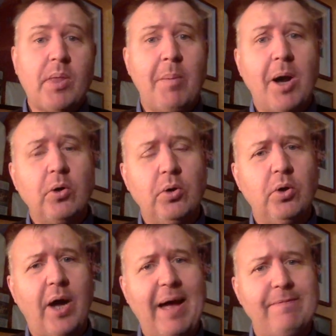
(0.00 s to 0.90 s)
My uncle
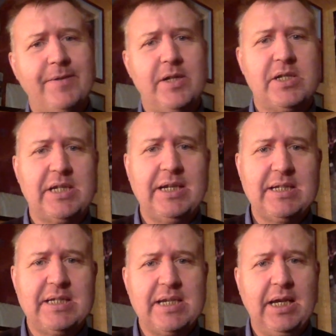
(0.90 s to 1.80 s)
got our first
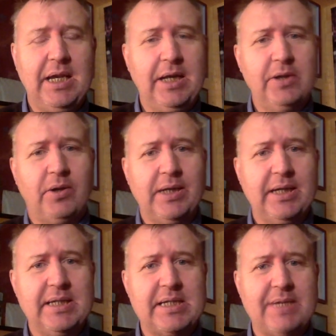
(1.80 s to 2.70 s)
season ticket in
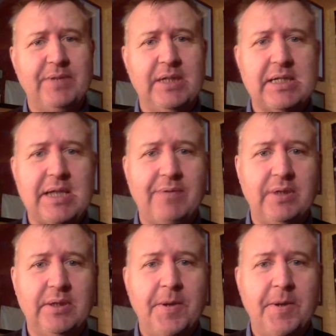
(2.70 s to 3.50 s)
1977.